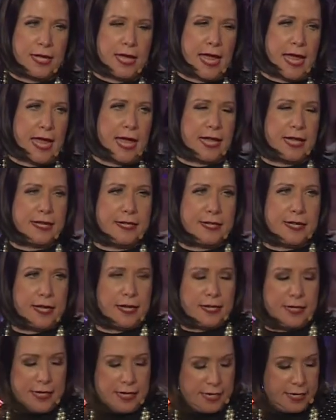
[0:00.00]
And
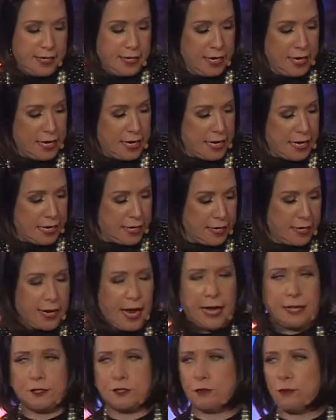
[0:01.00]
in a
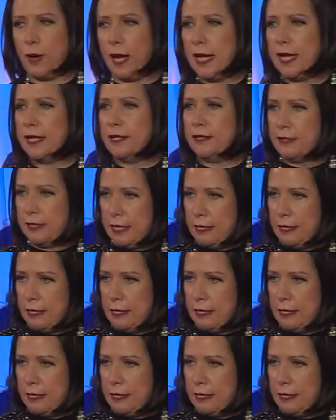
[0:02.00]
nice way,